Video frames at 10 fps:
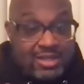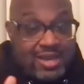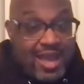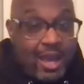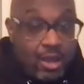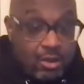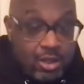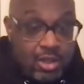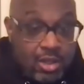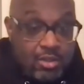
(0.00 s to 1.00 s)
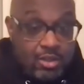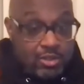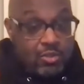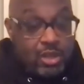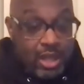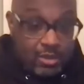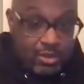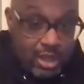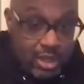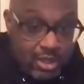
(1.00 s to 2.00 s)
now this is what like you
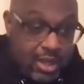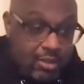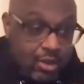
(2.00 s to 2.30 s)
said like